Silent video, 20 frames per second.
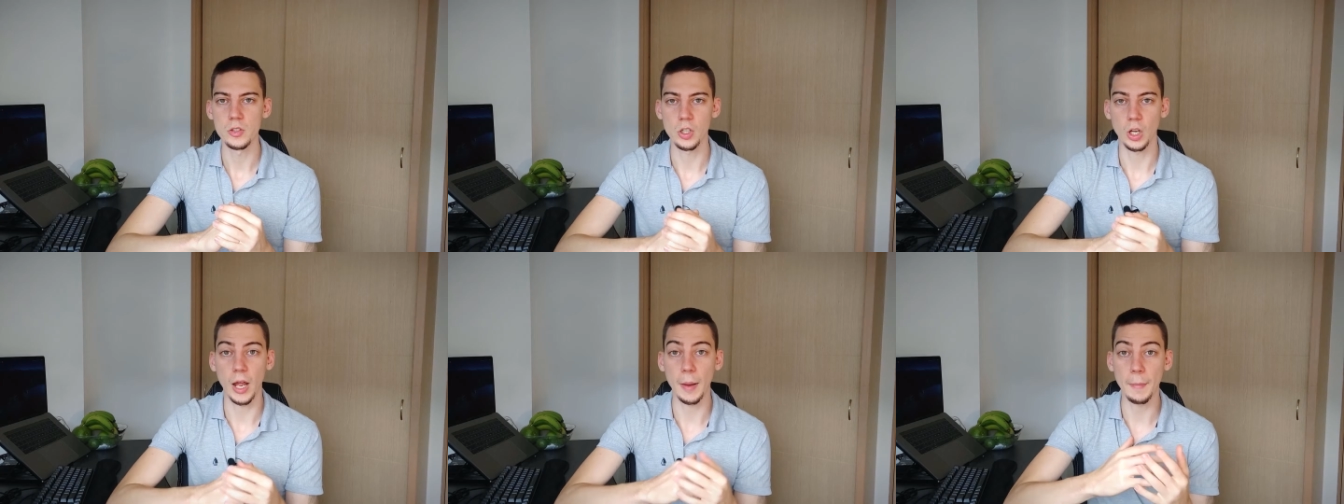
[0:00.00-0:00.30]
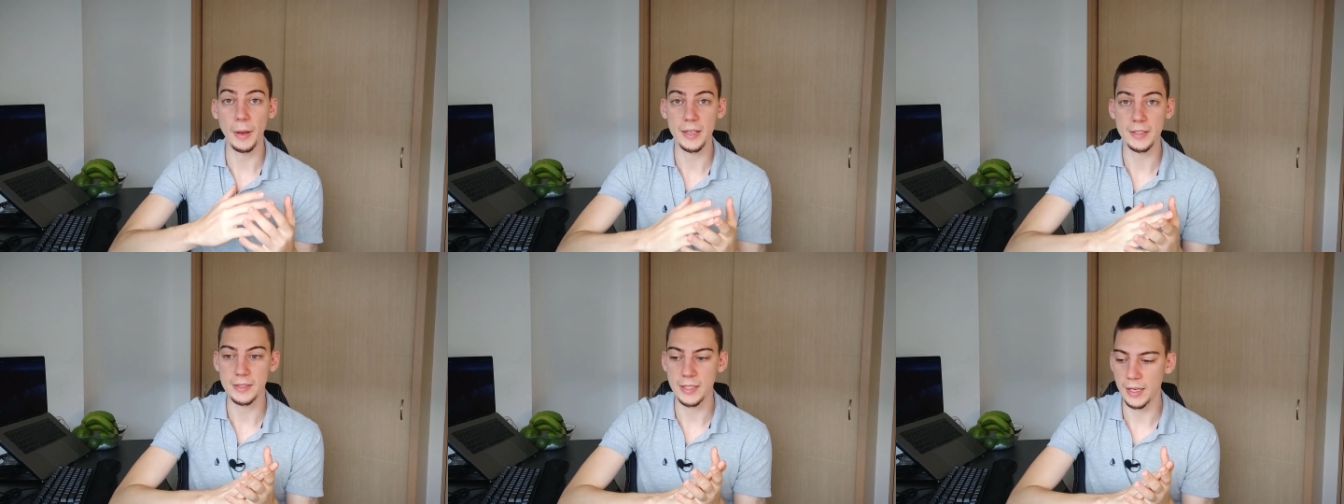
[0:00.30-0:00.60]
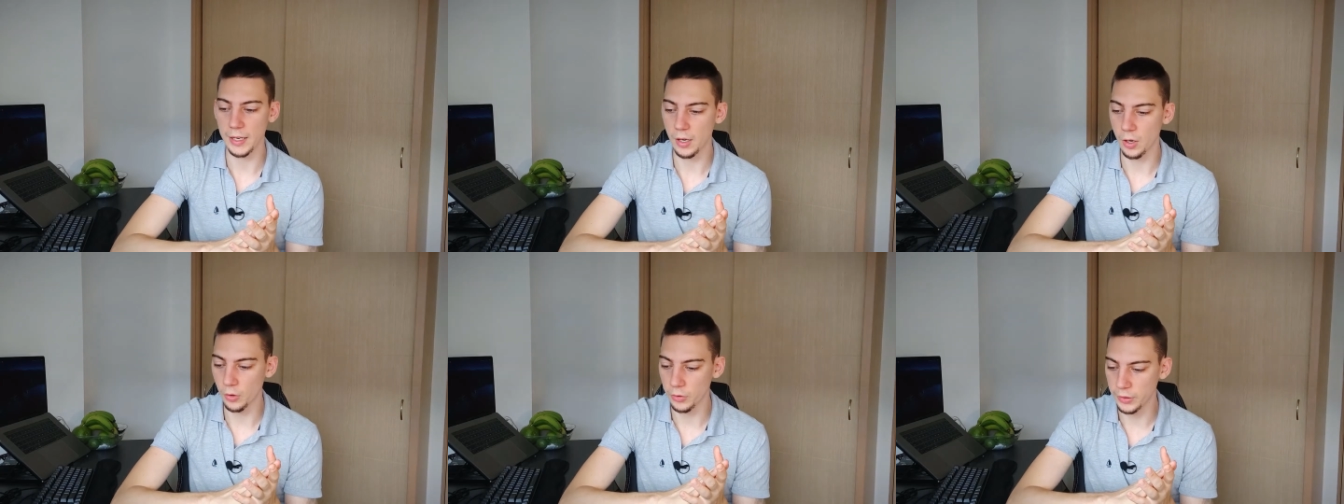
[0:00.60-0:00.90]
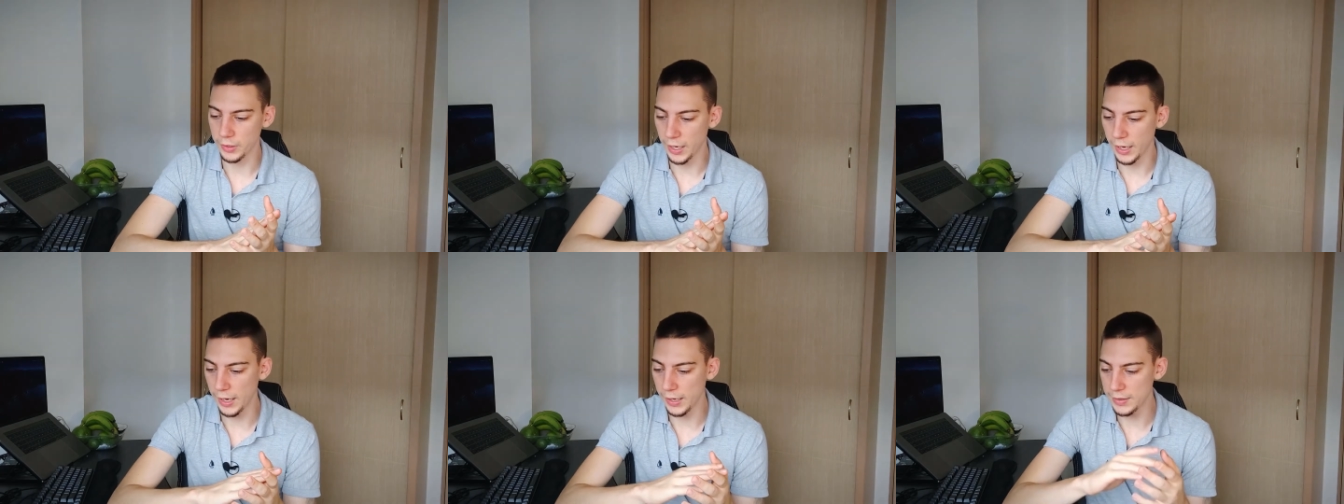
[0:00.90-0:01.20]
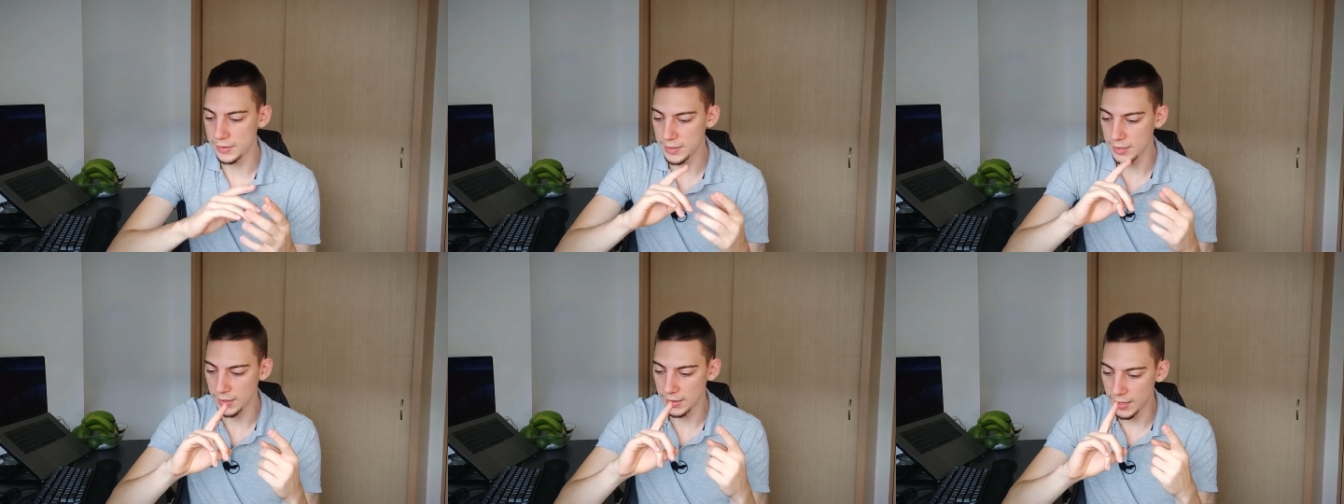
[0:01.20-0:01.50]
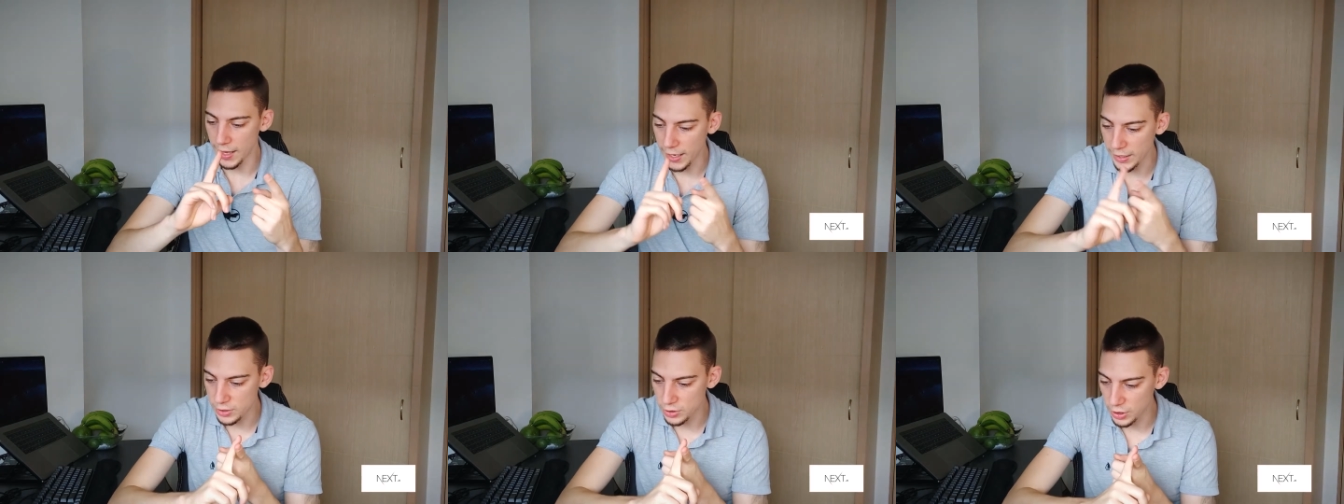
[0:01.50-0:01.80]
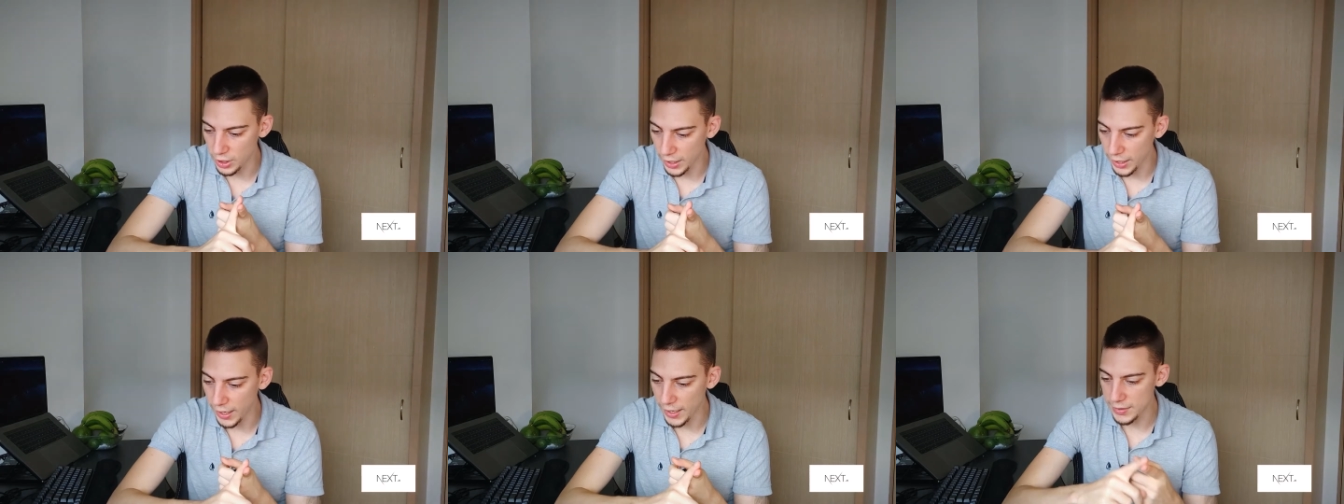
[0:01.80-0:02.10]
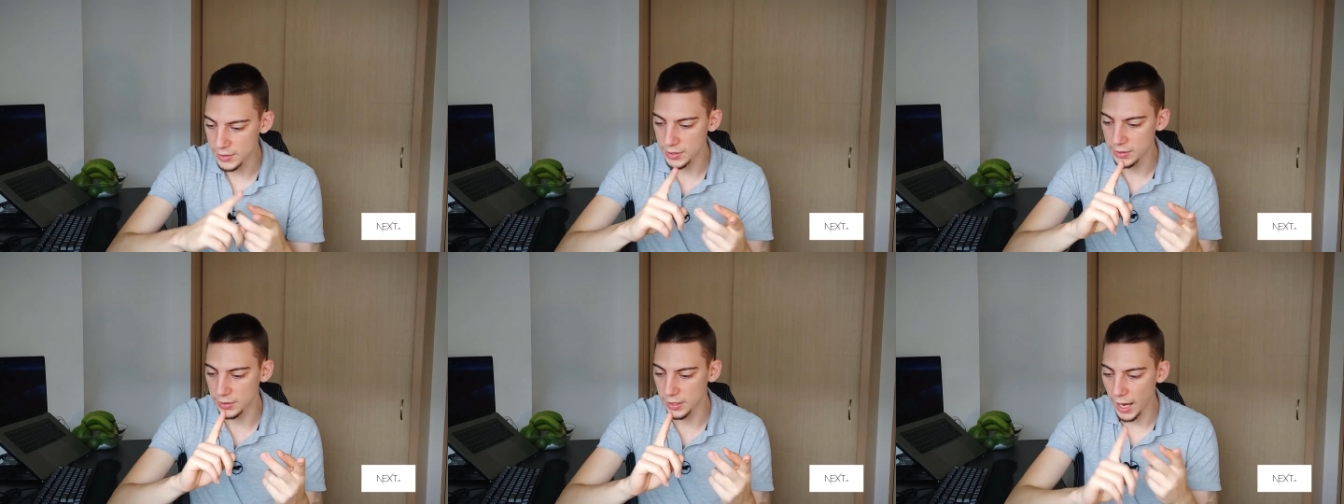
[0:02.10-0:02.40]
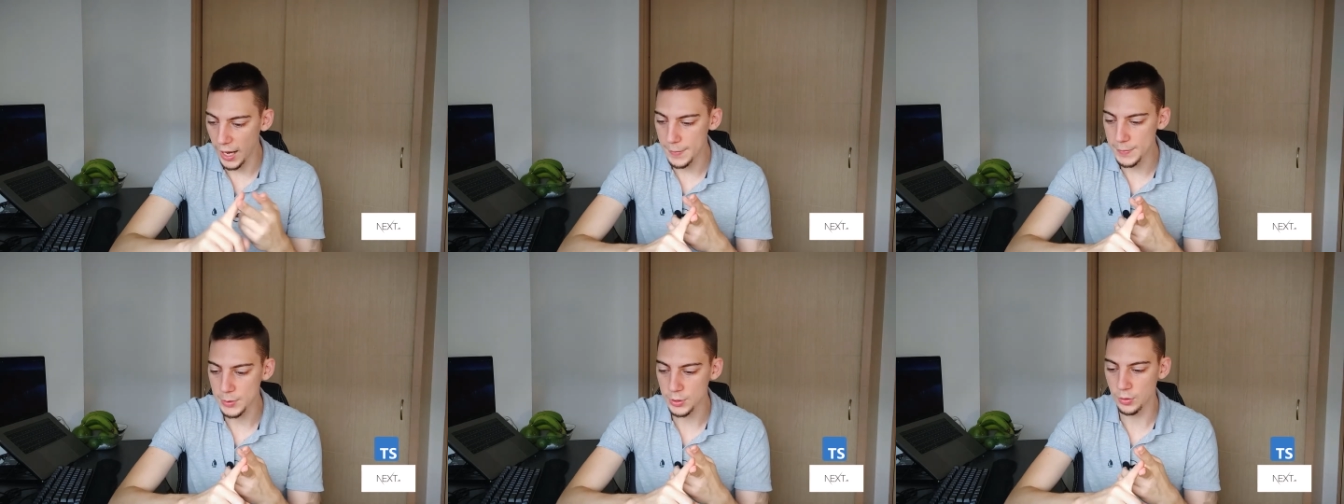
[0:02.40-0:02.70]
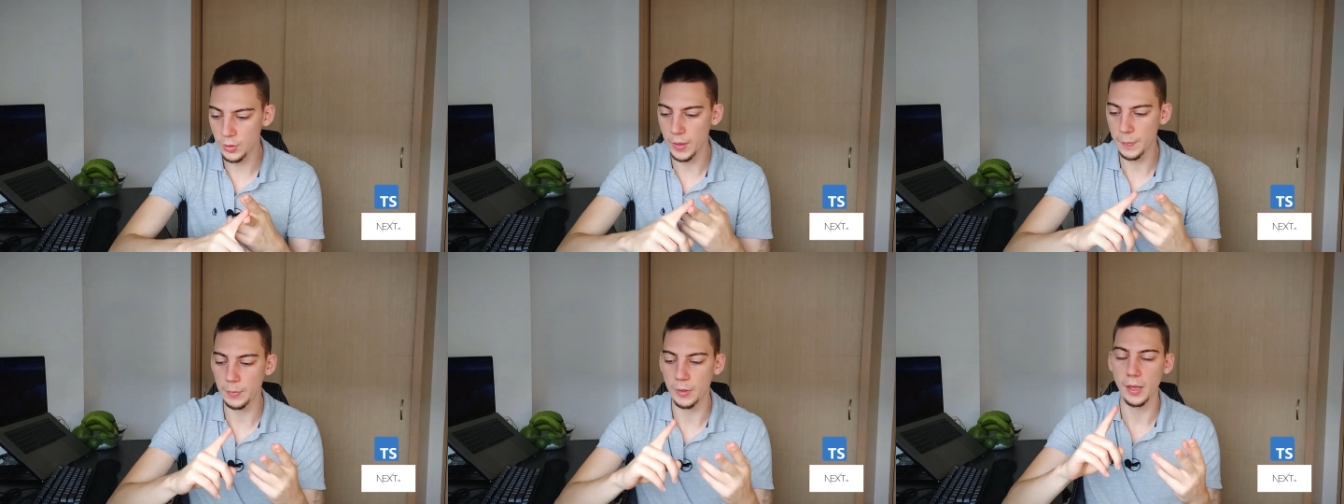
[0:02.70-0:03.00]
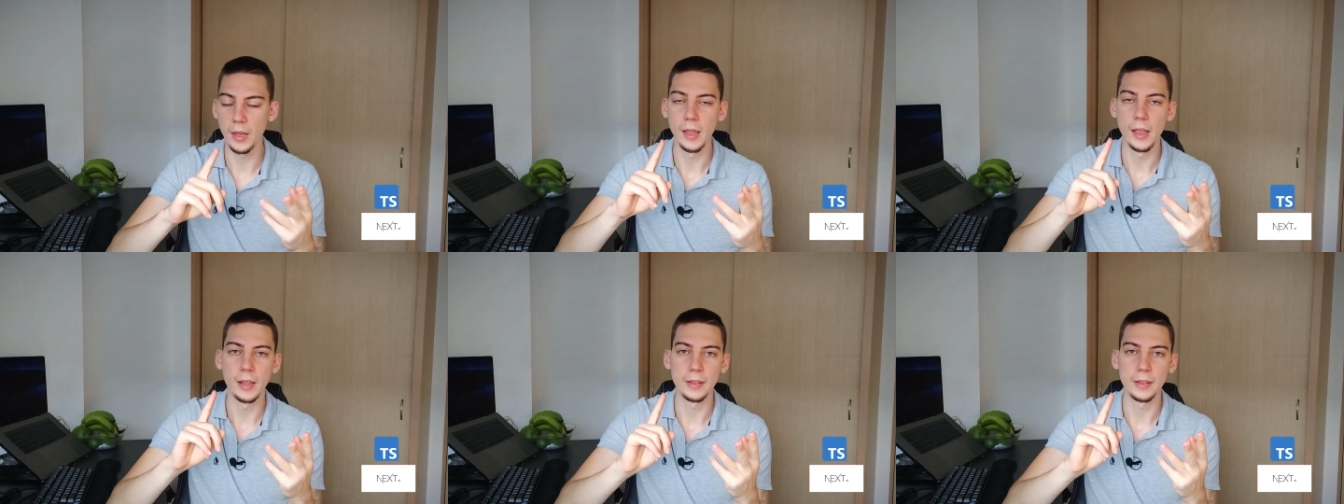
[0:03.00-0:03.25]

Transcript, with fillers: So now my stack contains Next.js, TypeScript,